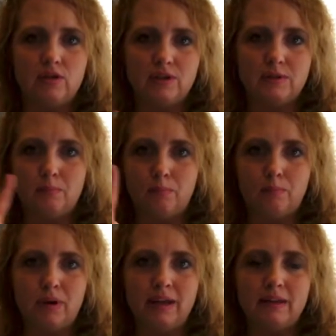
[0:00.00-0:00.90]
You're just
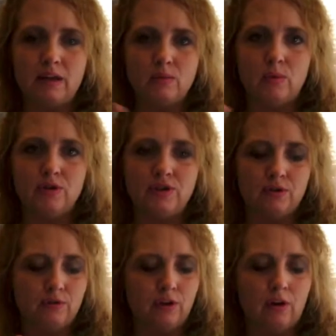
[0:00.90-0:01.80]
bringing that towards
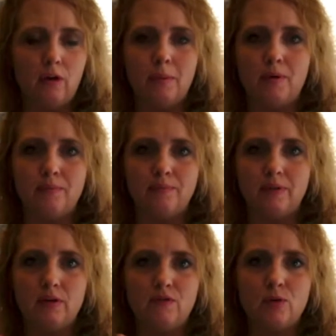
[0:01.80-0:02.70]
your elbow,
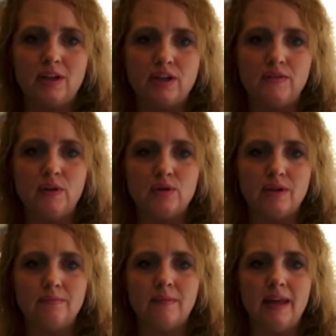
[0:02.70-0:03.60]

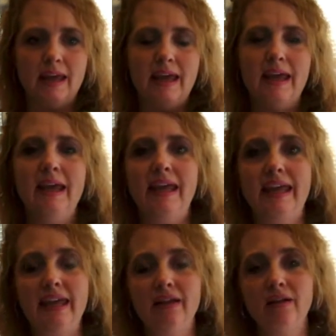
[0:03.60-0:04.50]
transfusion.
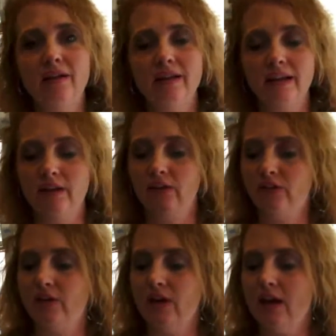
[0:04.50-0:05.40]
Heal
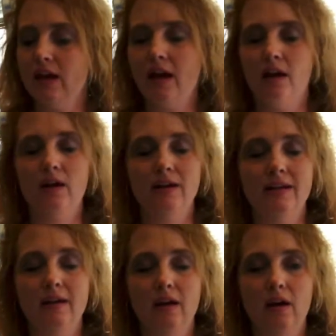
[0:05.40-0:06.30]
is
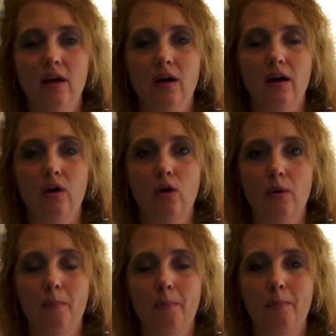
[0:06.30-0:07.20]
bent
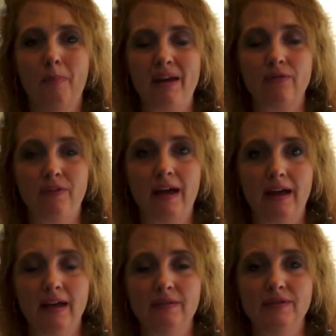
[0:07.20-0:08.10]

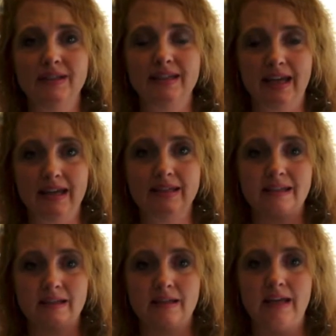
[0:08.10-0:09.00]
5s to
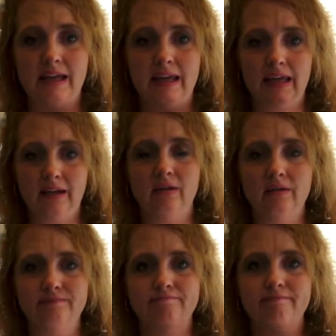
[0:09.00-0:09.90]
S's,
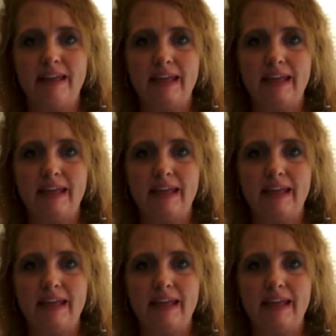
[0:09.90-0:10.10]
heal.